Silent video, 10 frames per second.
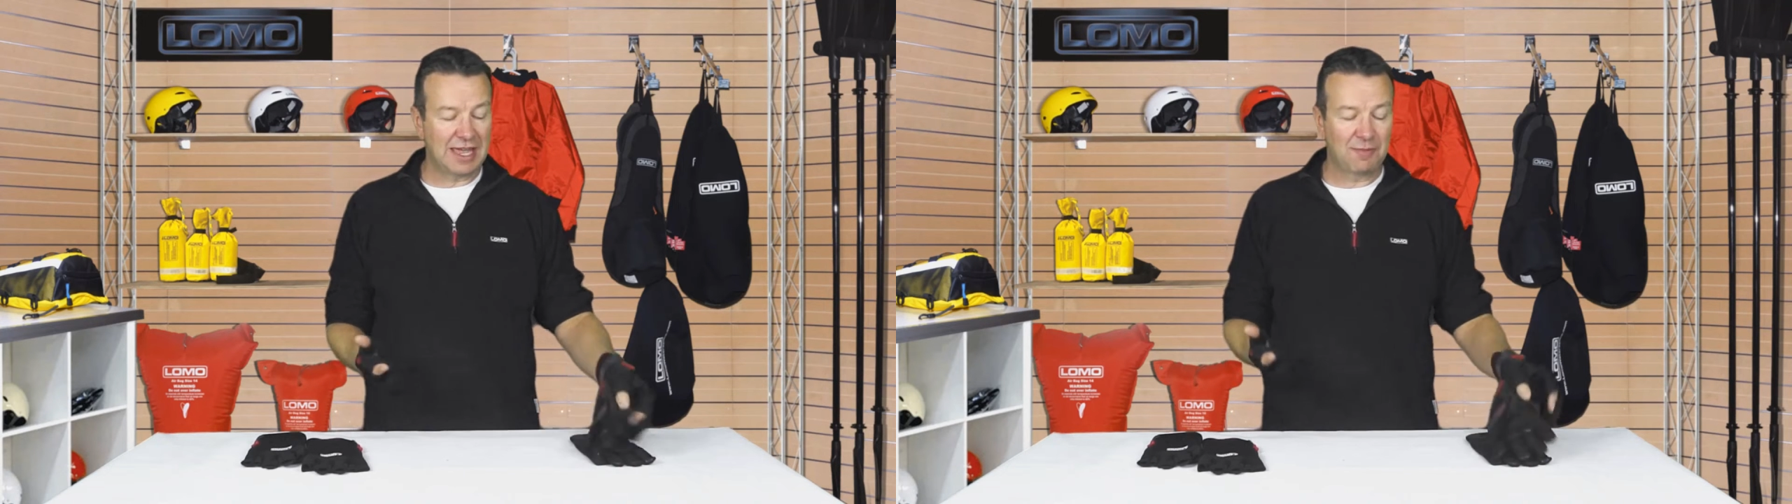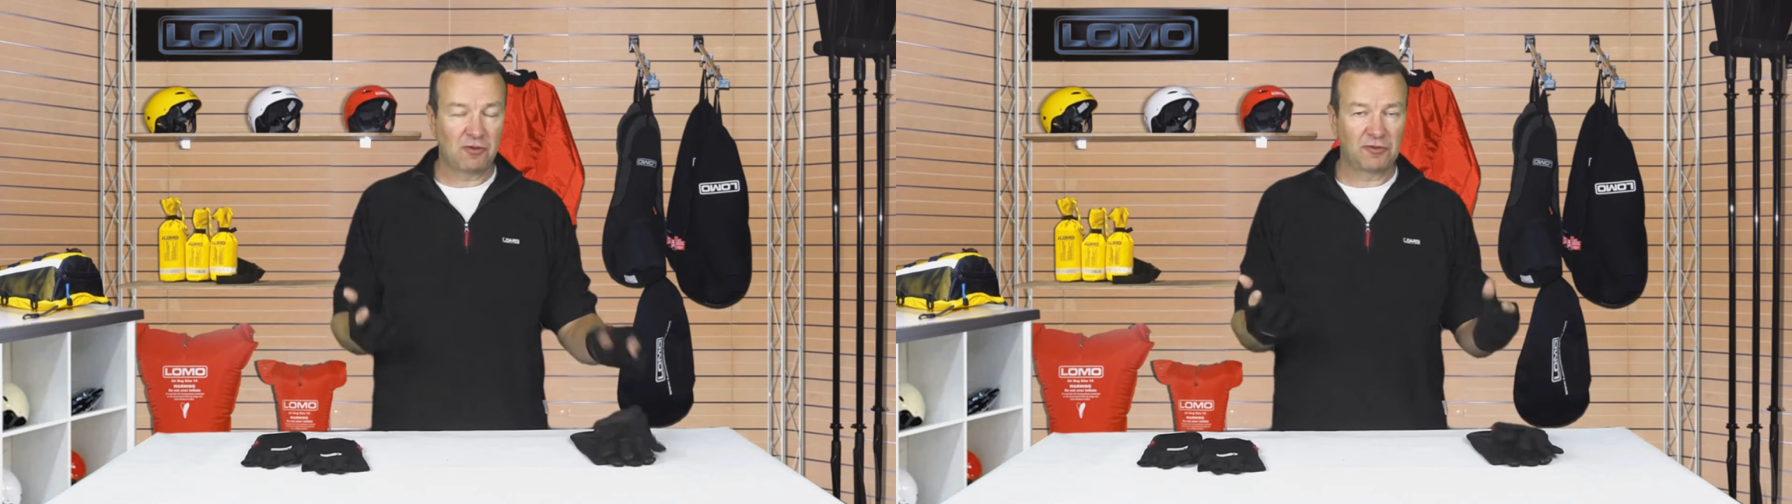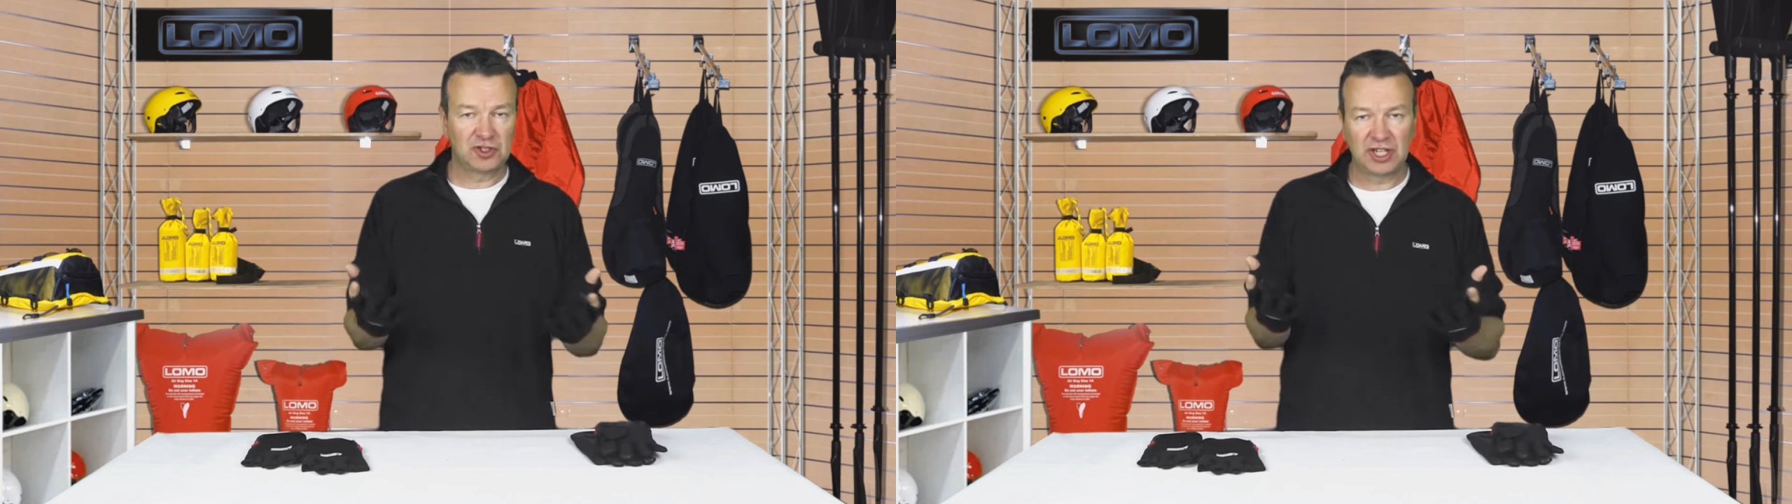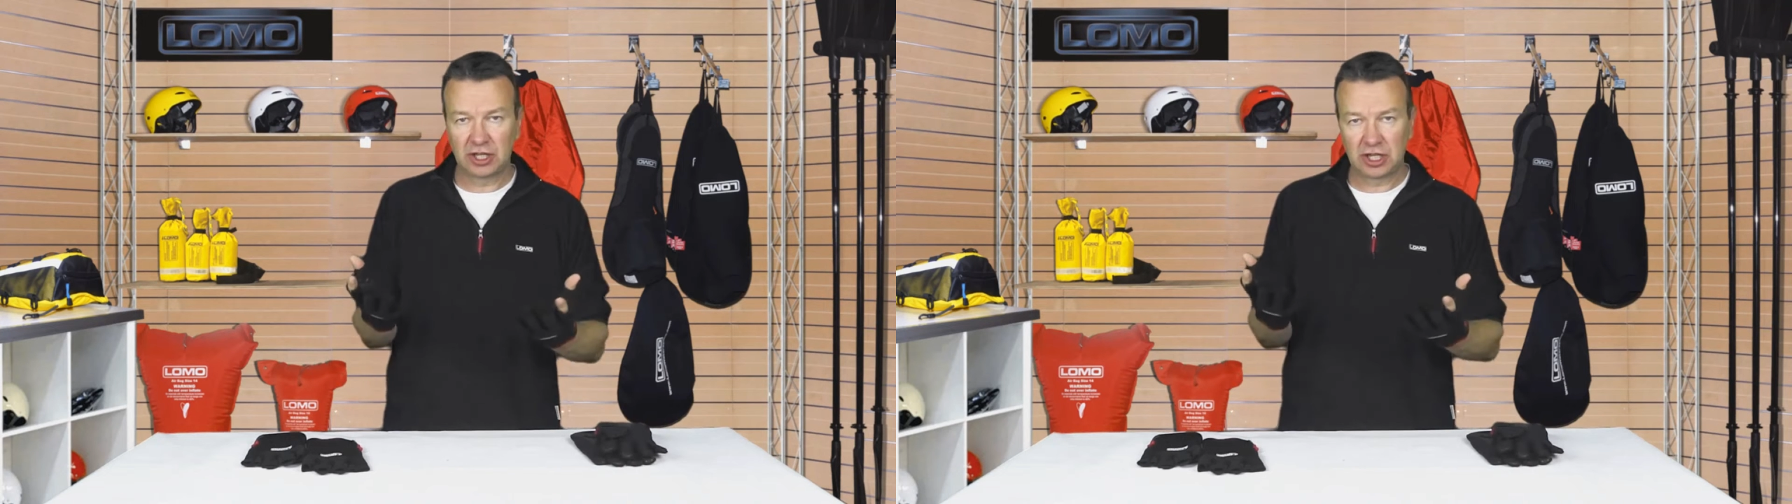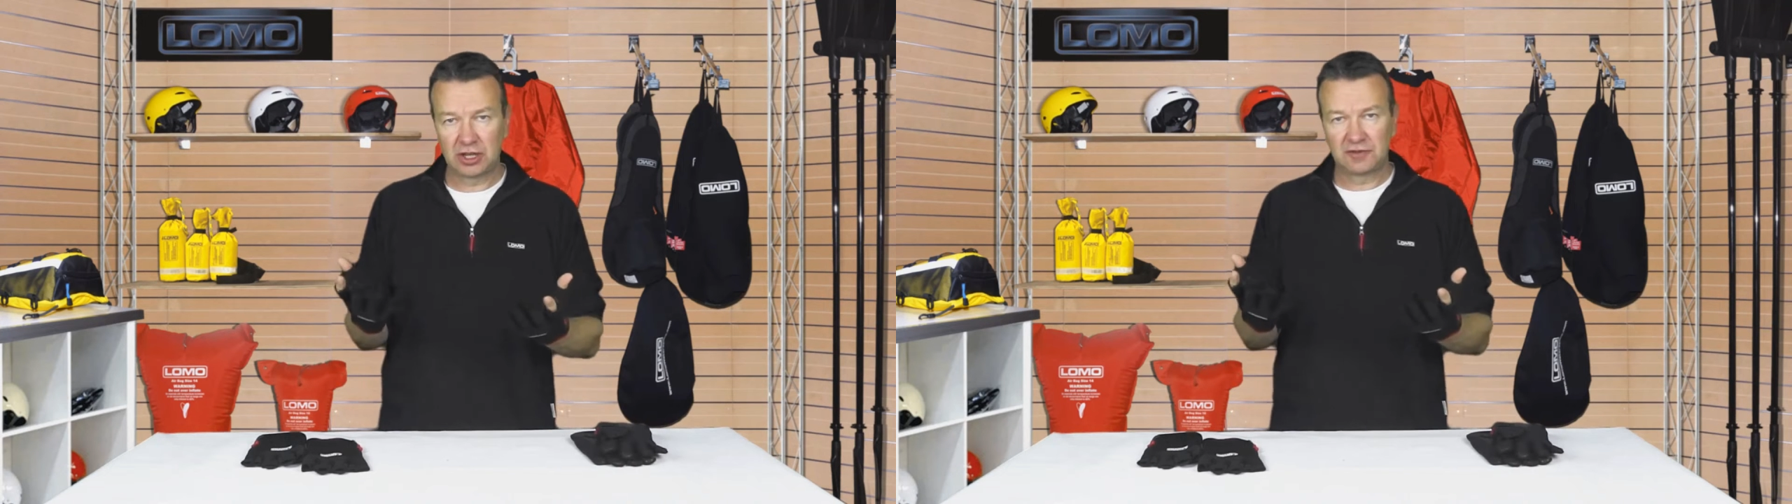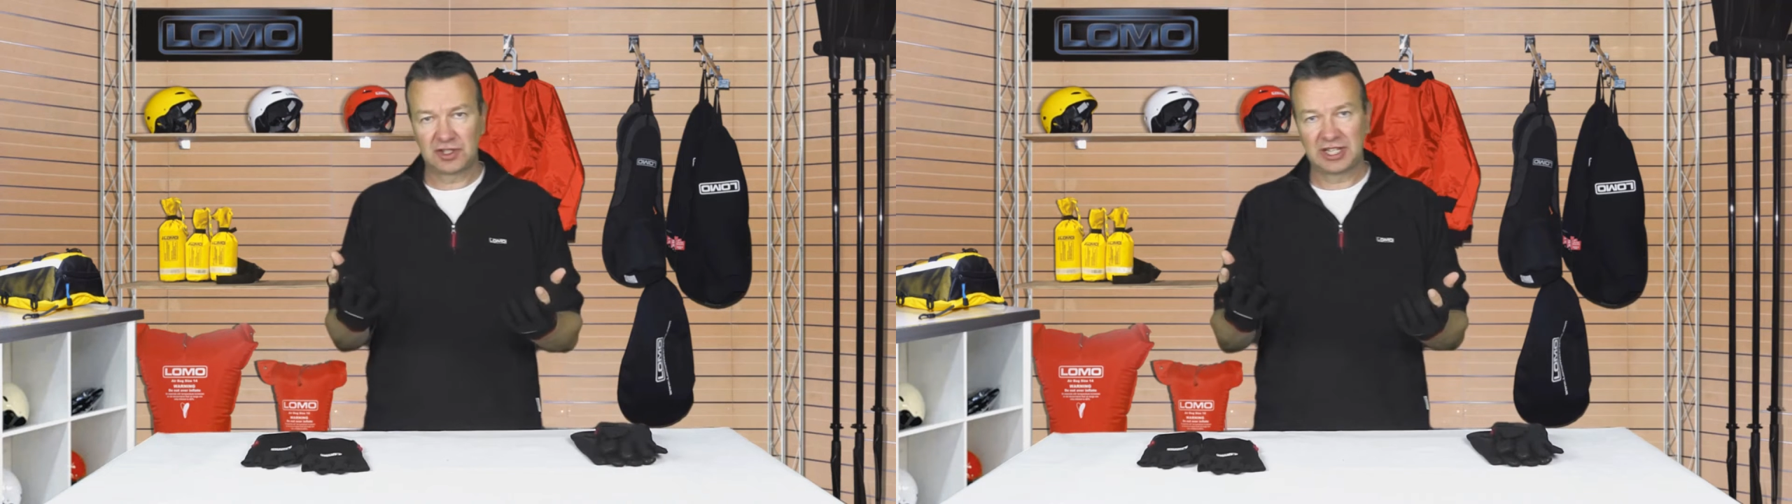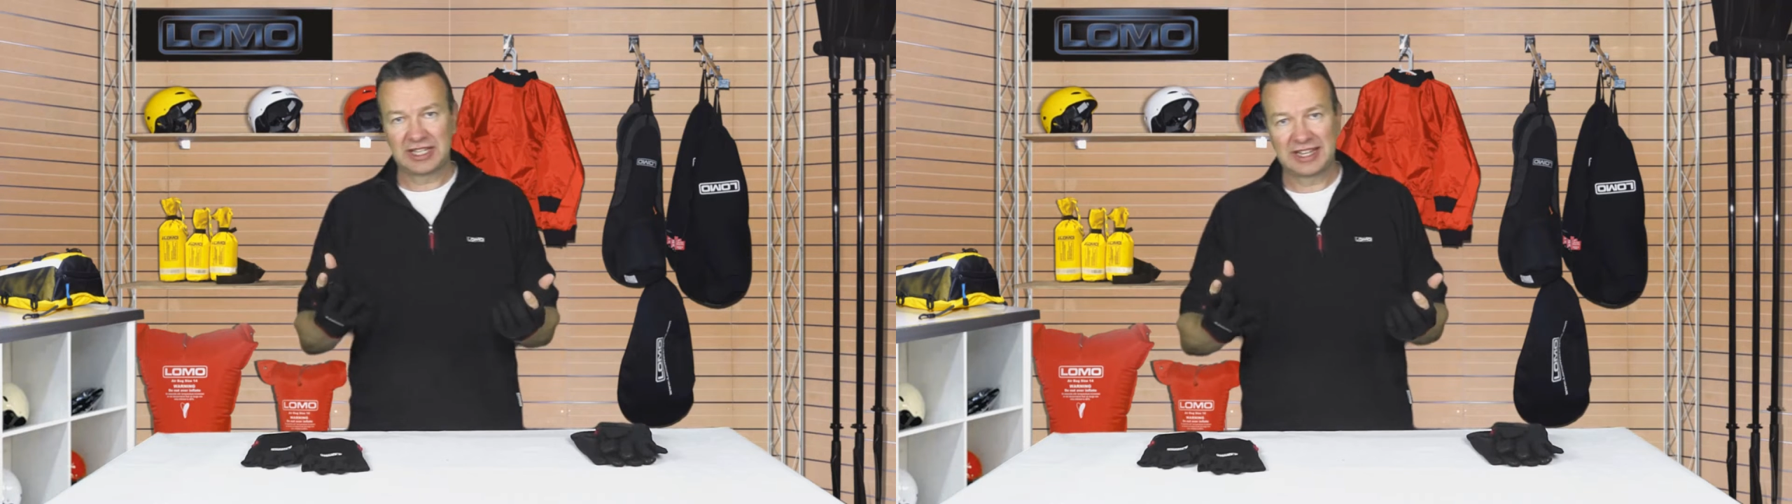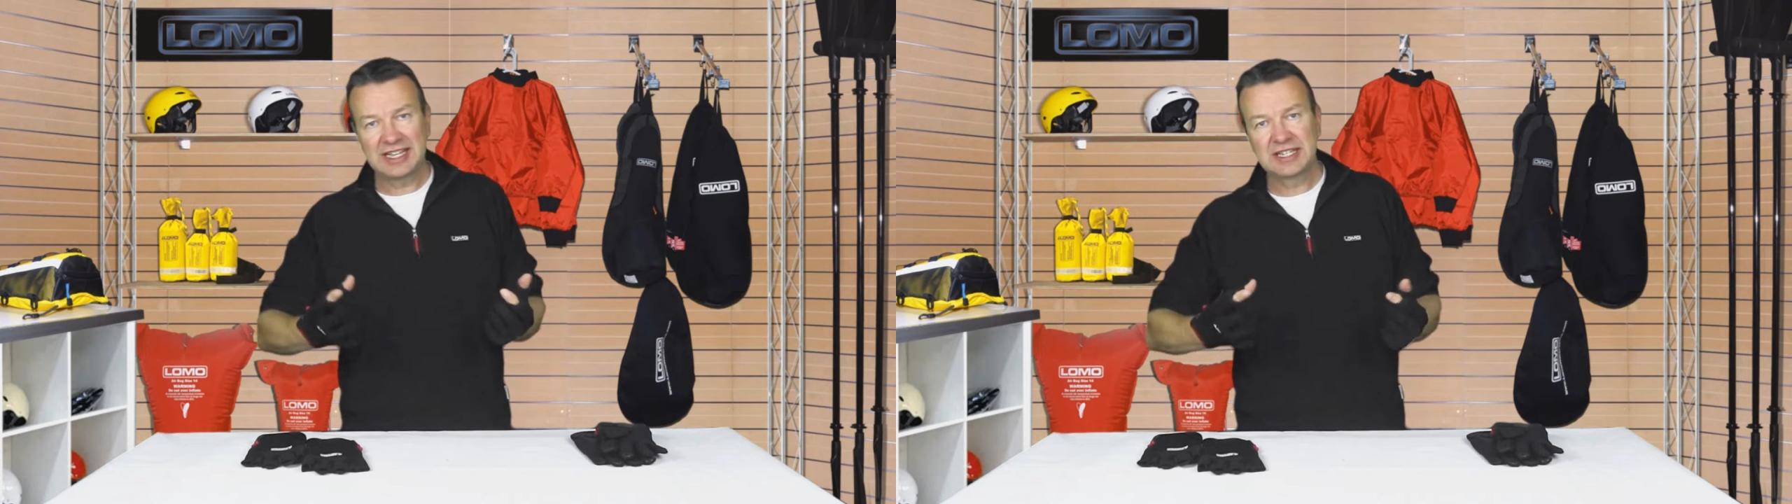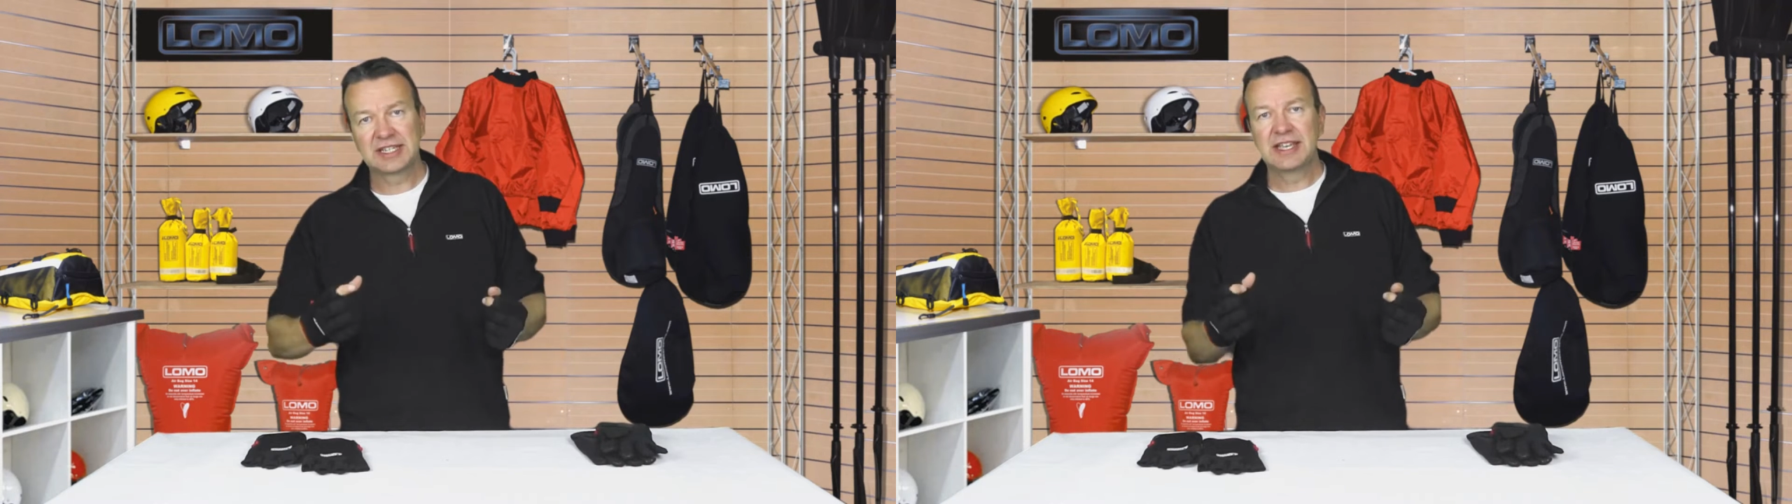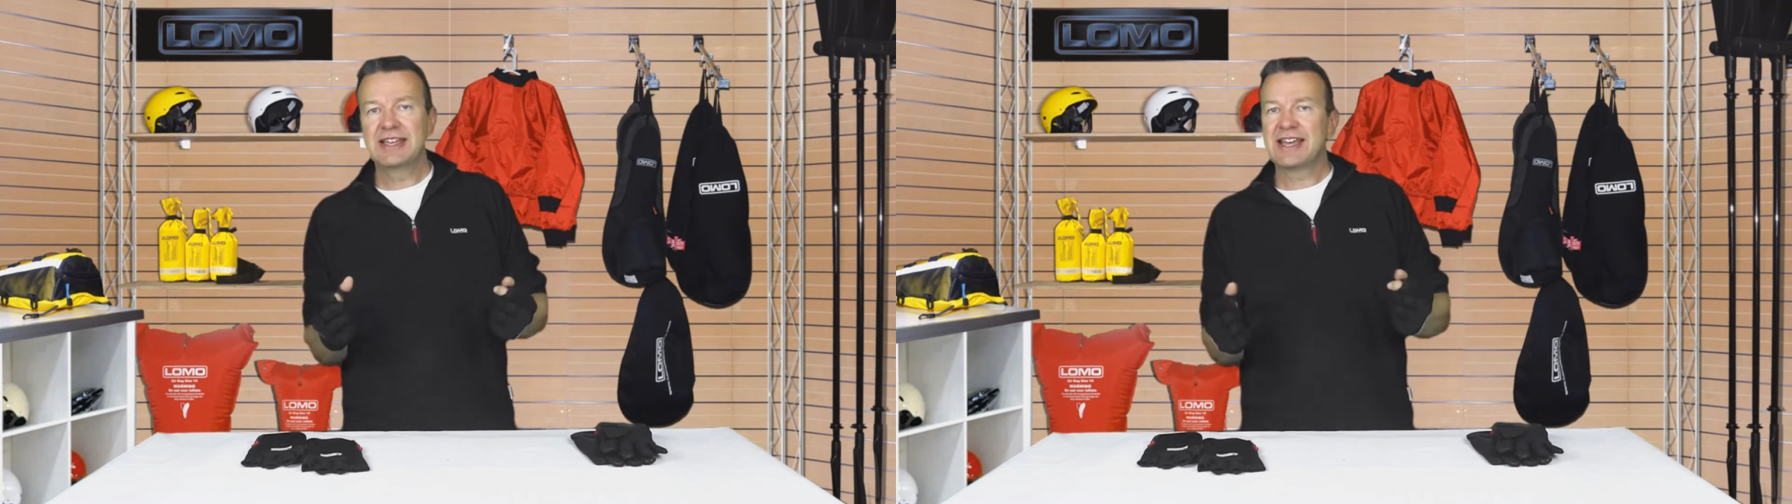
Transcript: aim of sailing gloves like this